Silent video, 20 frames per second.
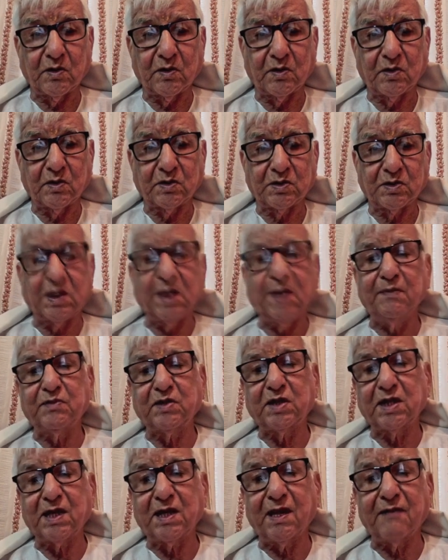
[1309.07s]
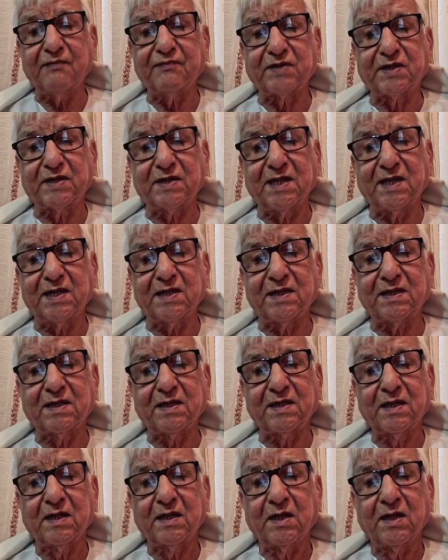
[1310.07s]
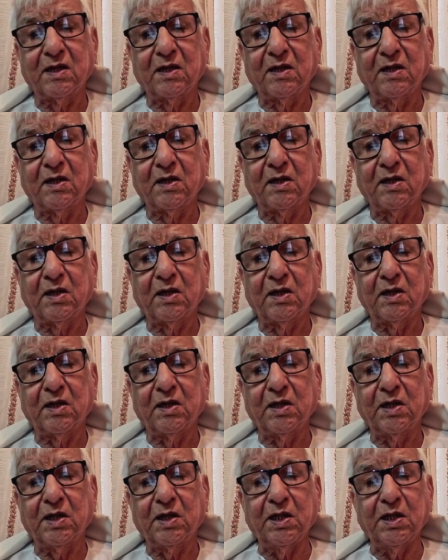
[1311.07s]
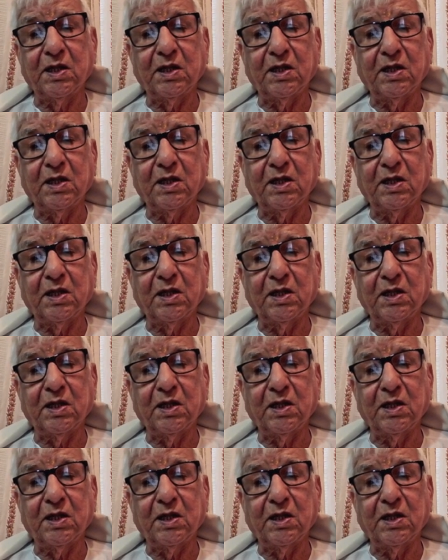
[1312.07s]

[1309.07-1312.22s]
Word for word: Same thing after that, he